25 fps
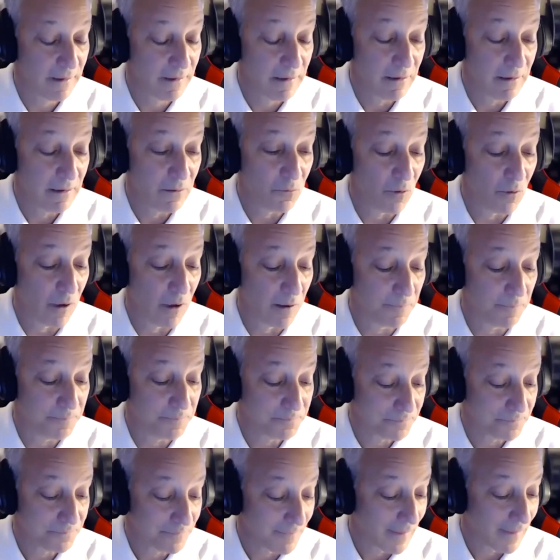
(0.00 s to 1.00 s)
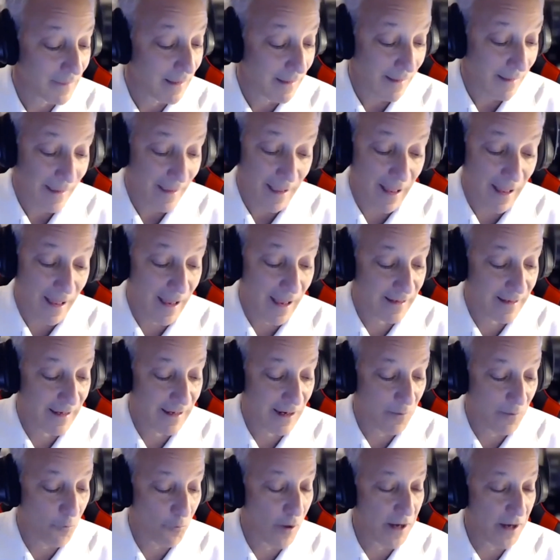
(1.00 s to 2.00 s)
Well, I can't
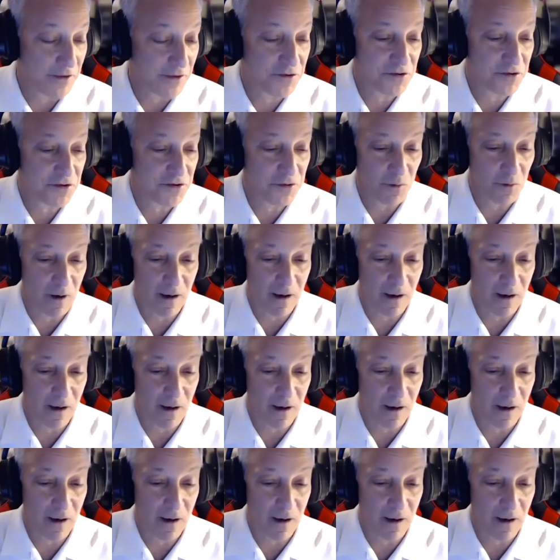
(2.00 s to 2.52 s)
wait to